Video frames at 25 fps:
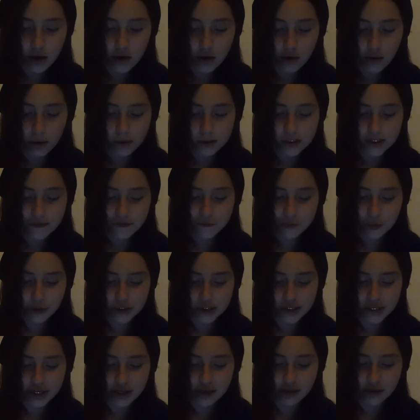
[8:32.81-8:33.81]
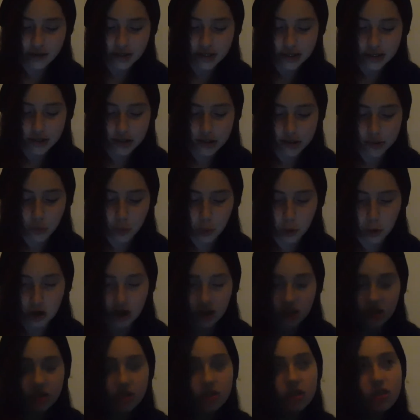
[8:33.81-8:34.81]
What was the first thing you did this morning?